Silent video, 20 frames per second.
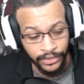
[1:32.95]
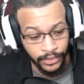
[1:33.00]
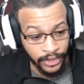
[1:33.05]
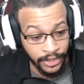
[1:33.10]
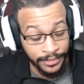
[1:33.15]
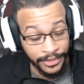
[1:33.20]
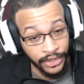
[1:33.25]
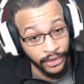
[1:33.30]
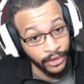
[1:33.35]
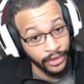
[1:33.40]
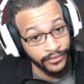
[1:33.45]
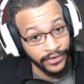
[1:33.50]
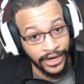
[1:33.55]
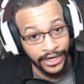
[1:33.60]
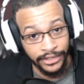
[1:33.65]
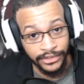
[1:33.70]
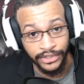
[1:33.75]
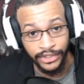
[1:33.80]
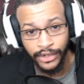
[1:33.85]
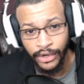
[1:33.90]
We're going to be going over how to
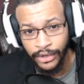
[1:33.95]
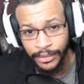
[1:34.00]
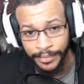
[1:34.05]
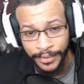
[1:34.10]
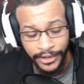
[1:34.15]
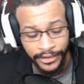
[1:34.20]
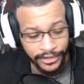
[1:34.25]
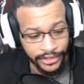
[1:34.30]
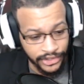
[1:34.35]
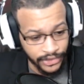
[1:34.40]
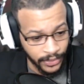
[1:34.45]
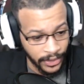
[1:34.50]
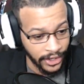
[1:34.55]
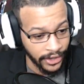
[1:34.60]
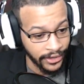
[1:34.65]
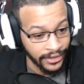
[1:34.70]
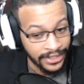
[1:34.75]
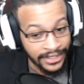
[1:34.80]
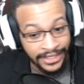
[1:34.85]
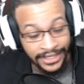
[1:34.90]
use the coke propeller as
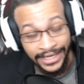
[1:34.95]
well